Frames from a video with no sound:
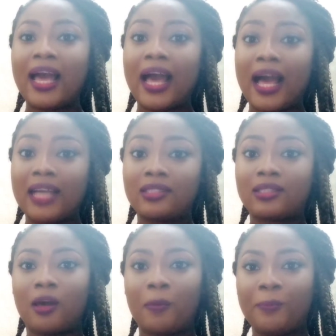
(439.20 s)

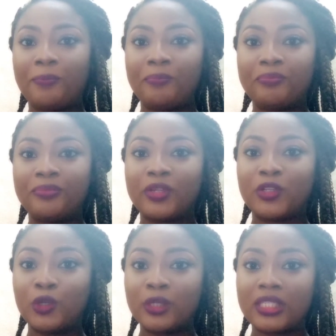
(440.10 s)
Handsome.
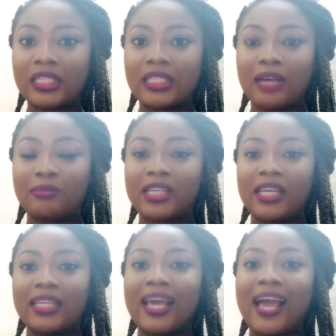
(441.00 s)
Notice I'm
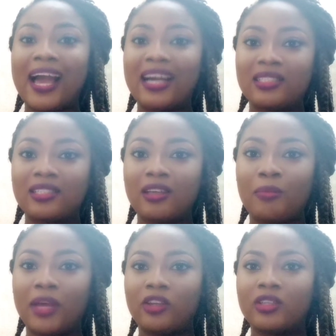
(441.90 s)
saying
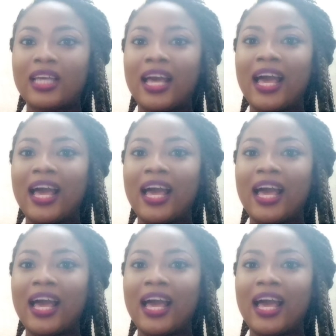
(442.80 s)
handsome and not